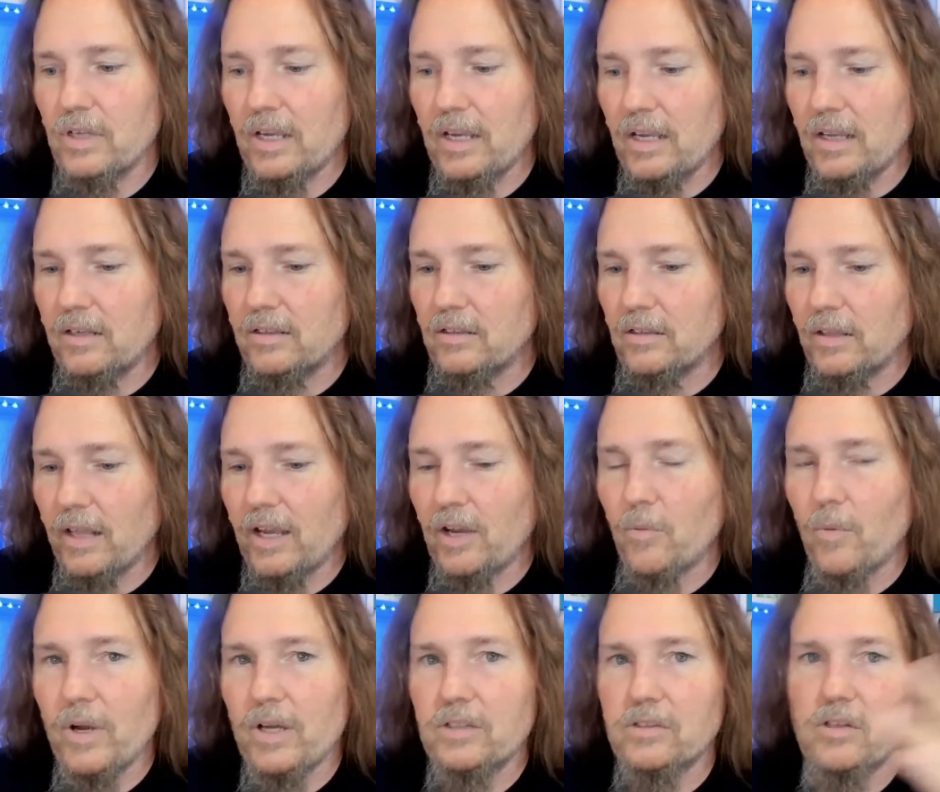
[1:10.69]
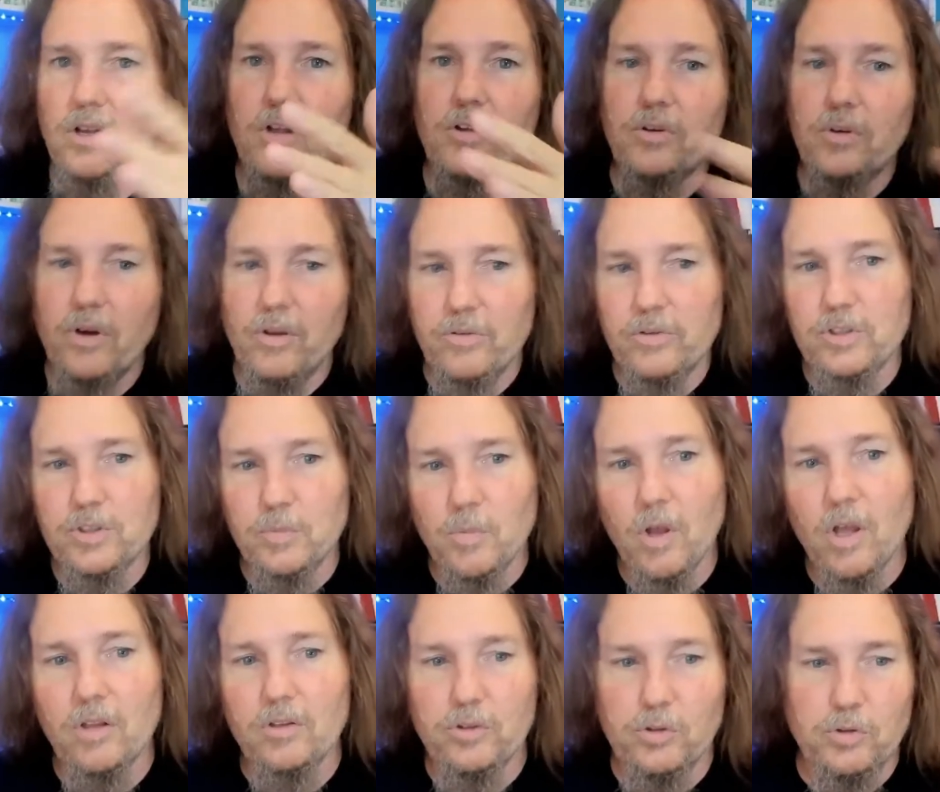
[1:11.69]
And likewise, all your other
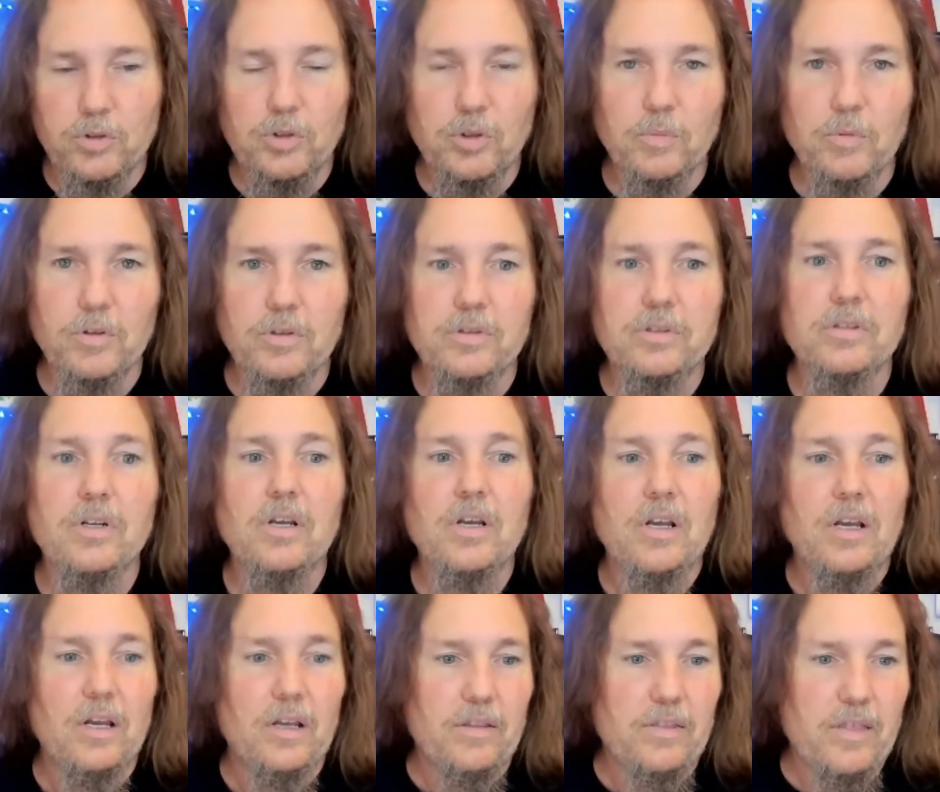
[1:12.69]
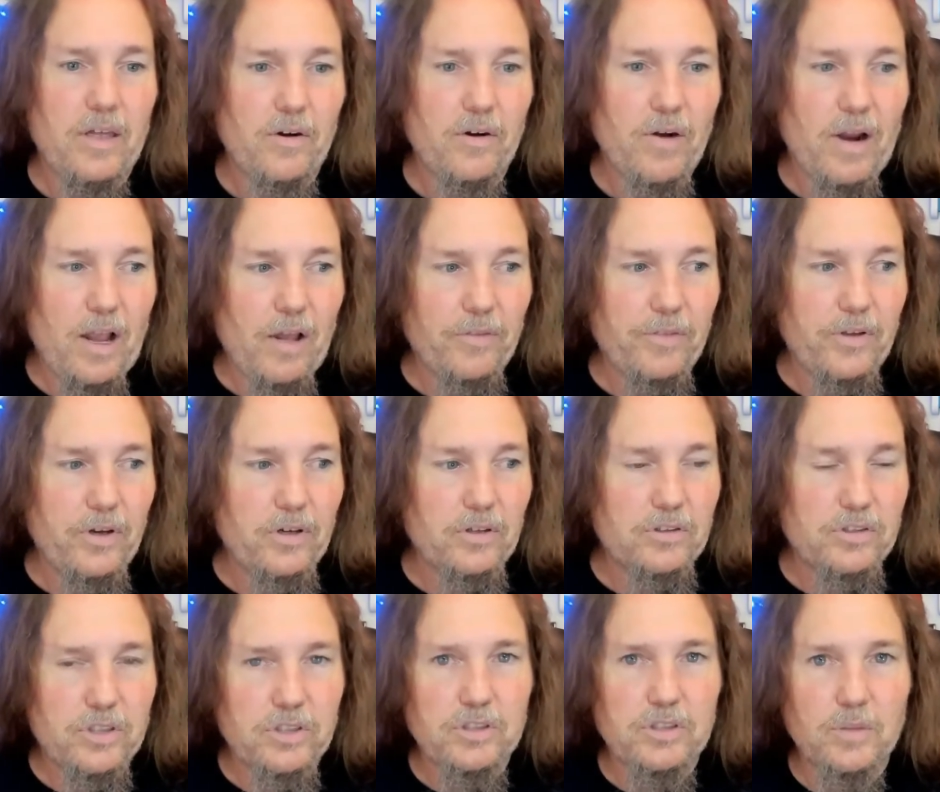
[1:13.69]
small YouTubers that are out there,
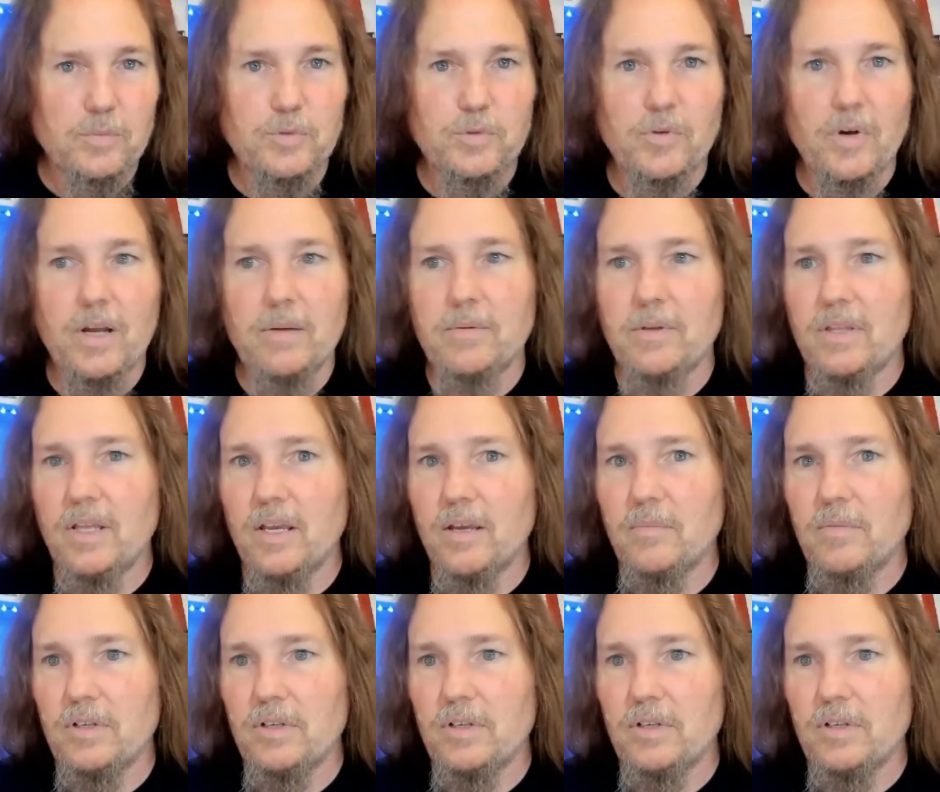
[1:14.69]
just subscribe to them.